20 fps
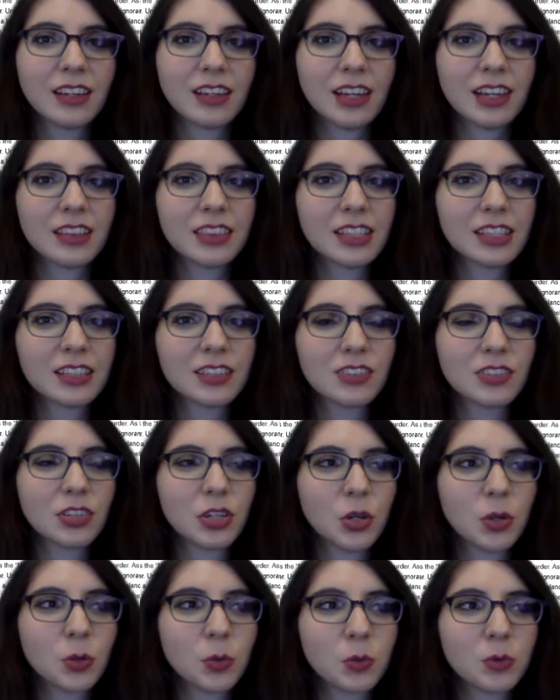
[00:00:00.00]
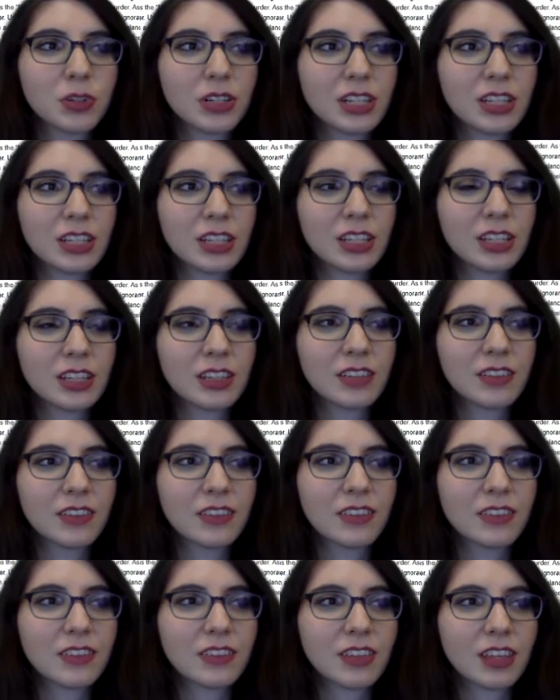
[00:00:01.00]
I think tone
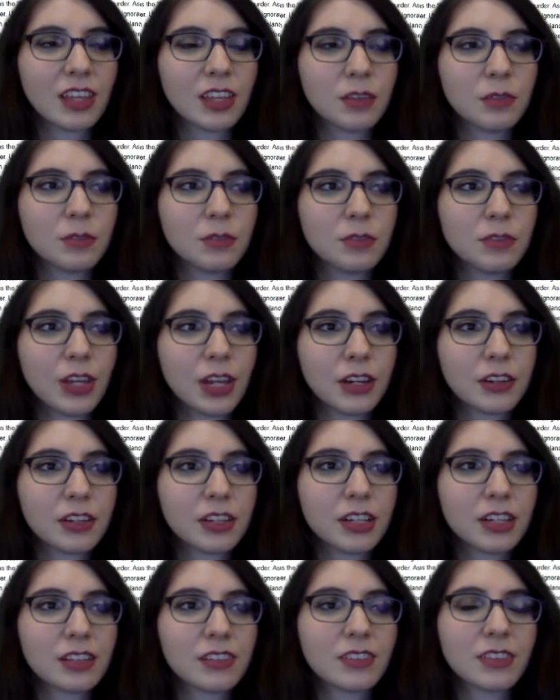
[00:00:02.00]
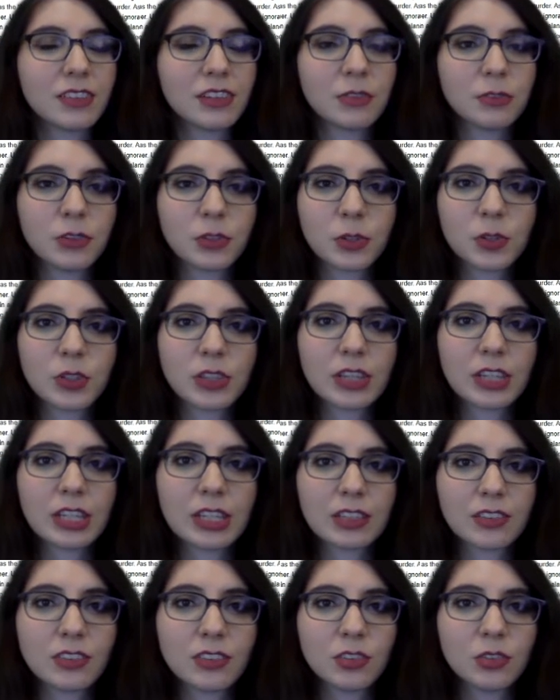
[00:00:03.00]
is a very difficult
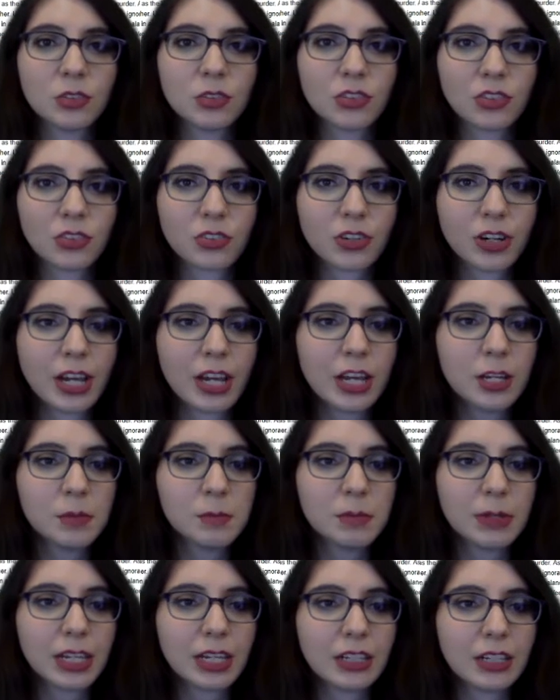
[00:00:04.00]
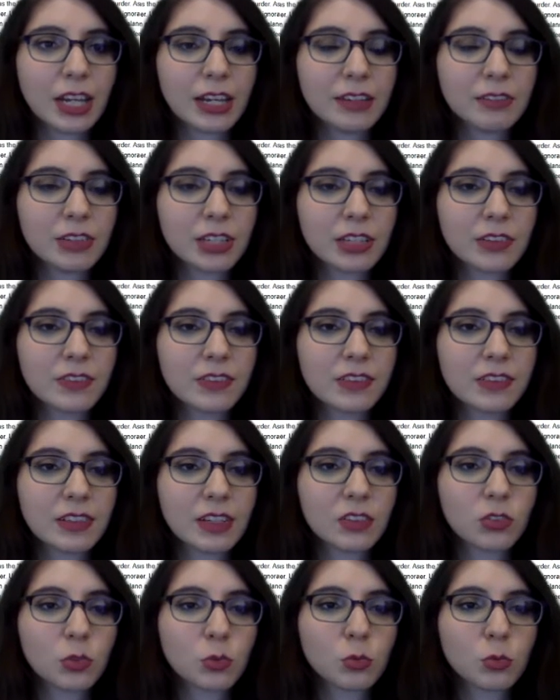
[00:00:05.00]
thing to describe, and Novelist
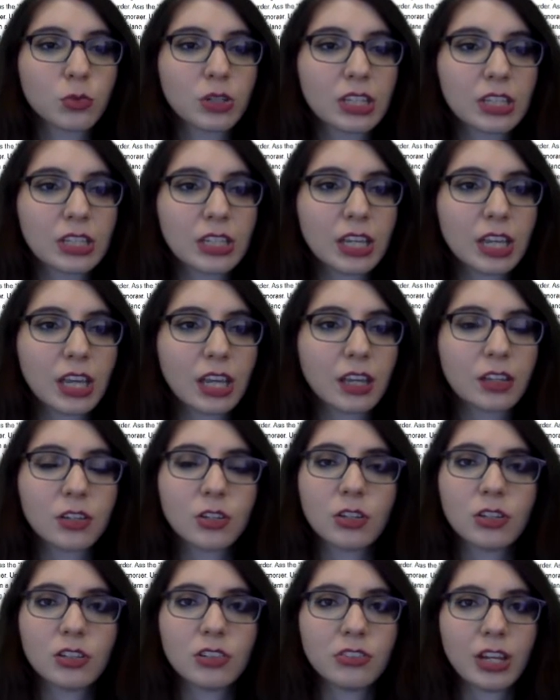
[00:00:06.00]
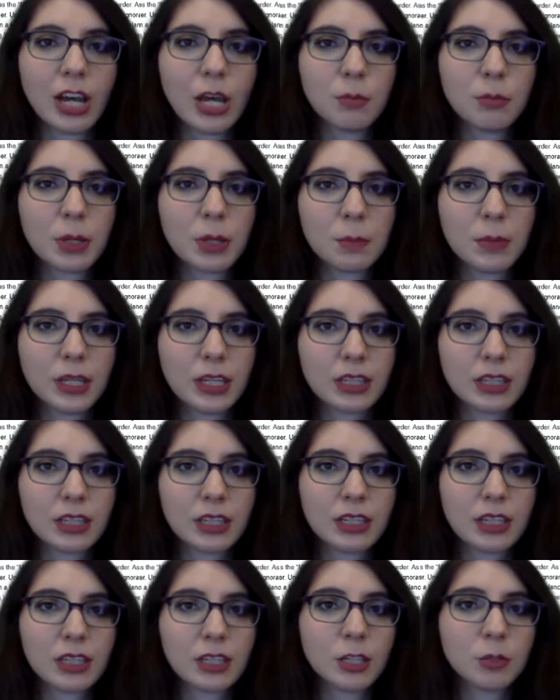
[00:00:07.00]
does a really good job at
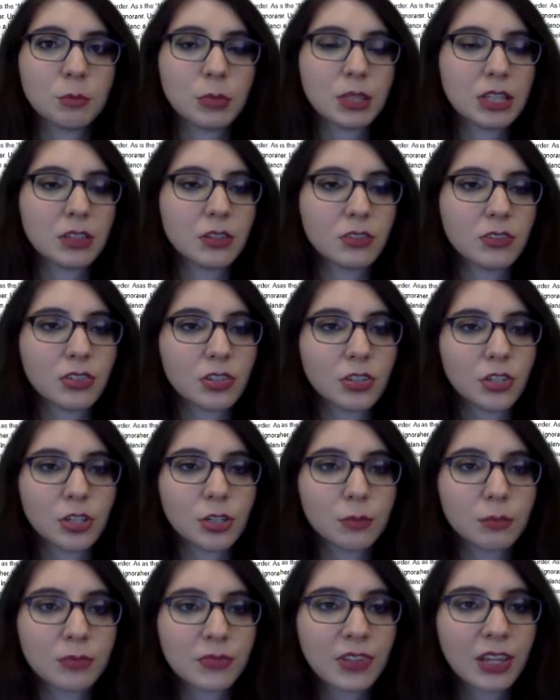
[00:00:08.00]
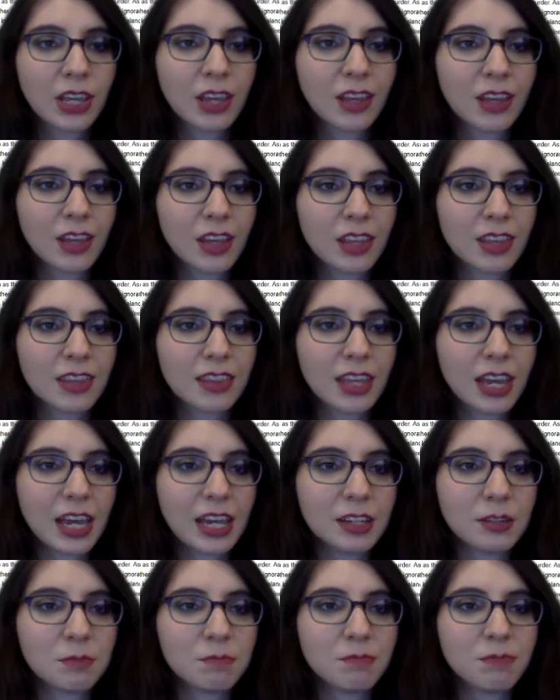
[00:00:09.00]
picking appeal terms
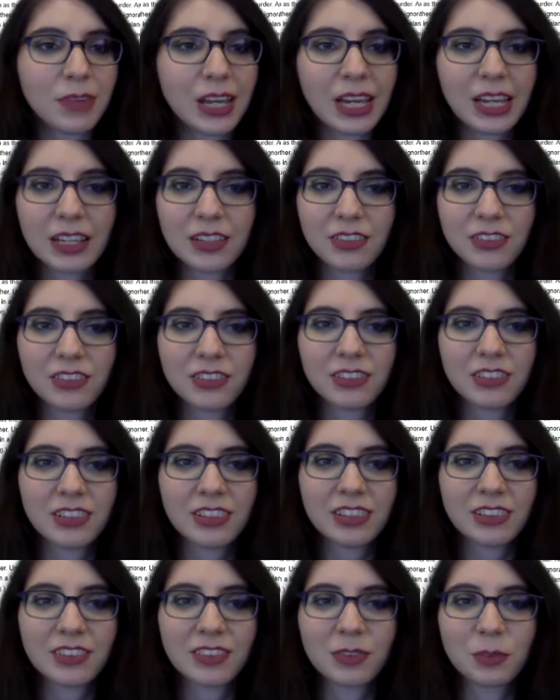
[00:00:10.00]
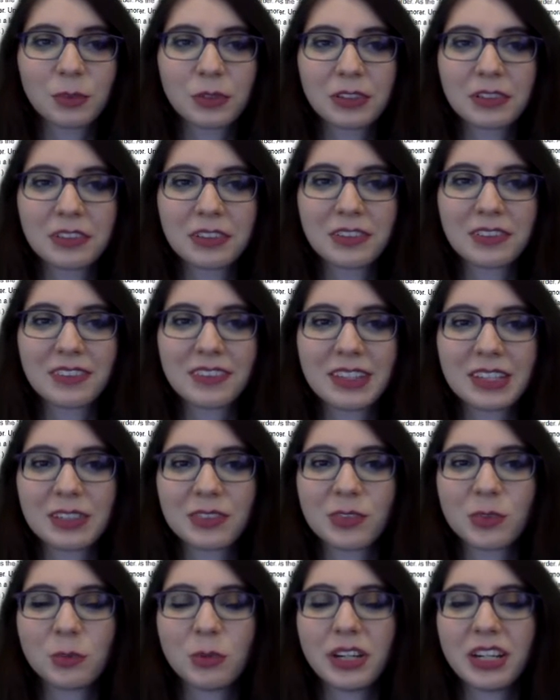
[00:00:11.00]
that match. It's one of those
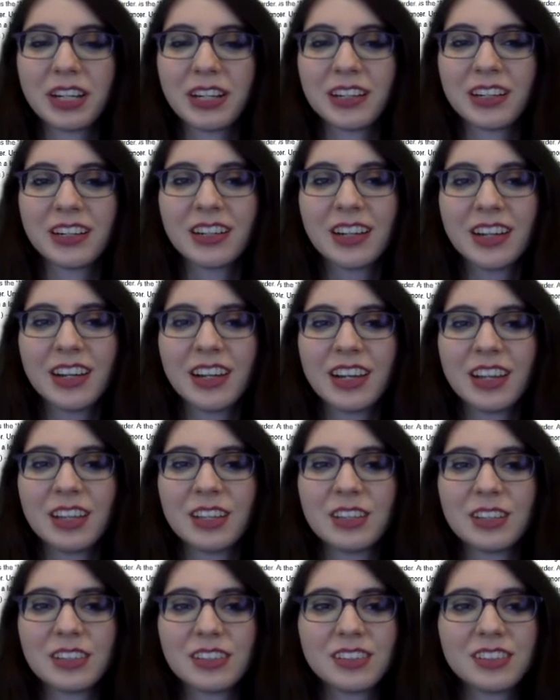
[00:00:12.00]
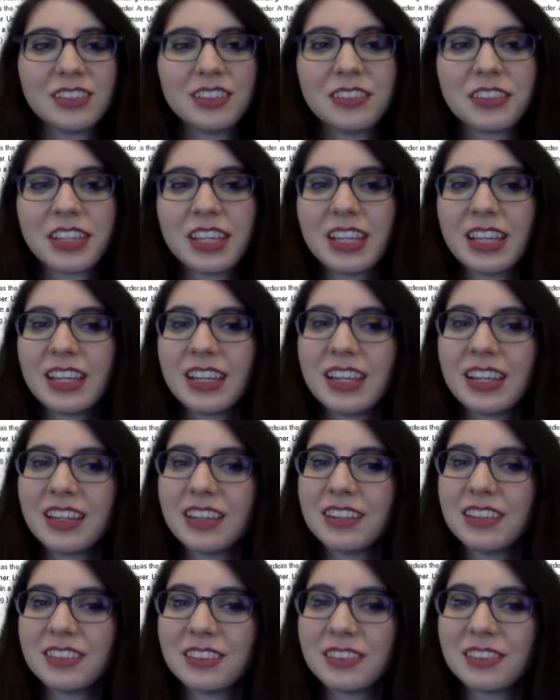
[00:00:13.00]
things where you
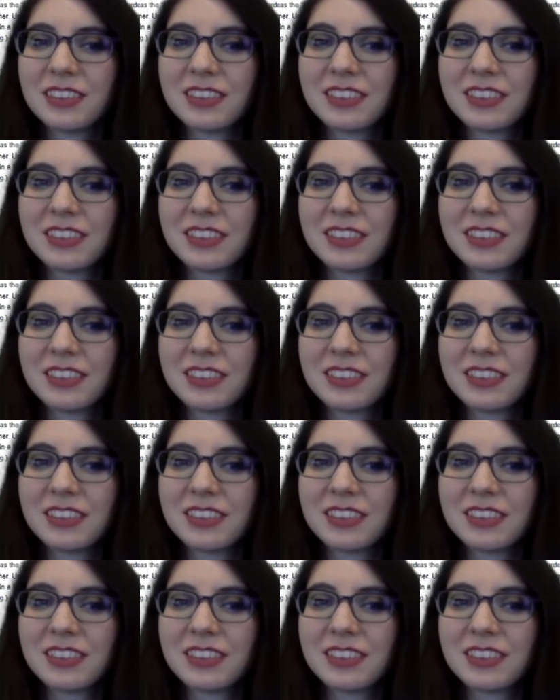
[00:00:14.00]
can't